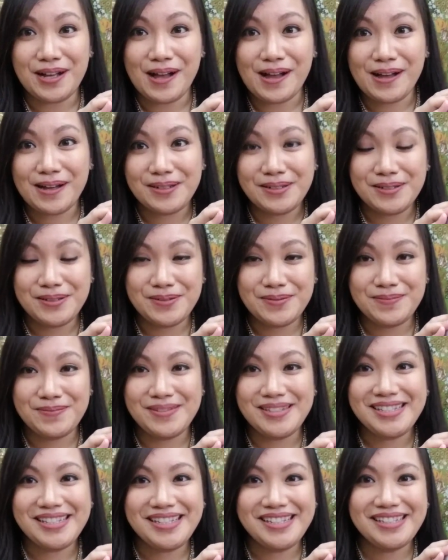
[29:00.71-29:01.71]
autumn
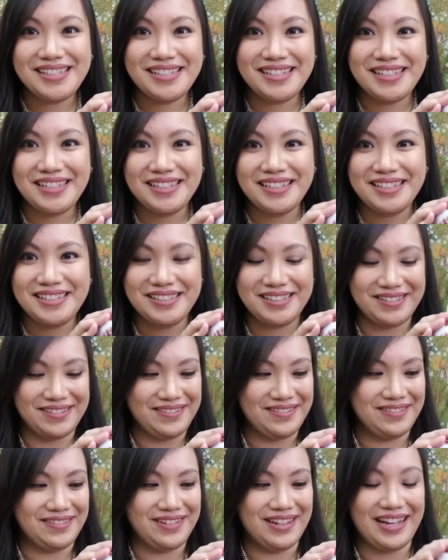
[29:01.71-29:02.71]
season.
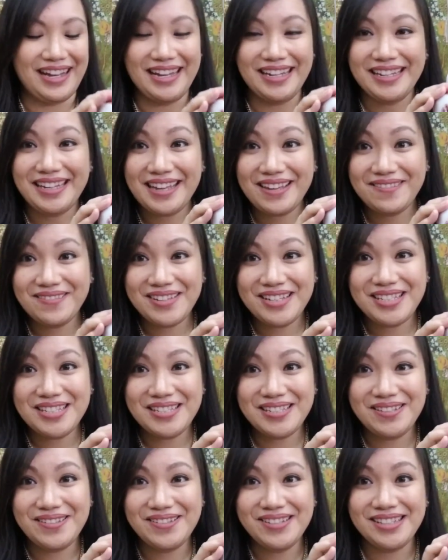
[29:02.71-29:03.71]
So I can't wait to
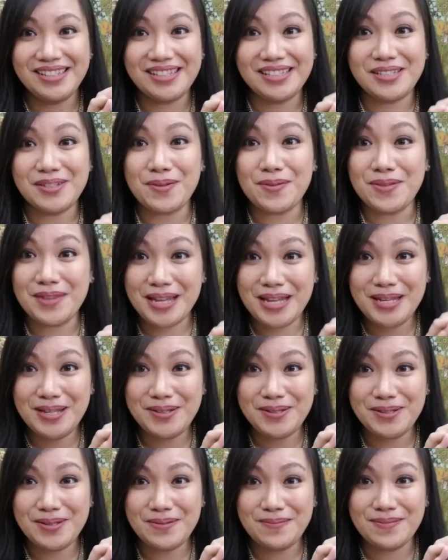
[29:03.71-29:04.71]
use this. So thank
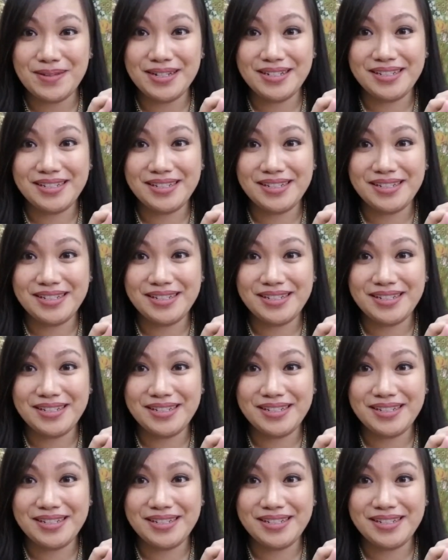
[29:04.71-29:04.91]
you so much,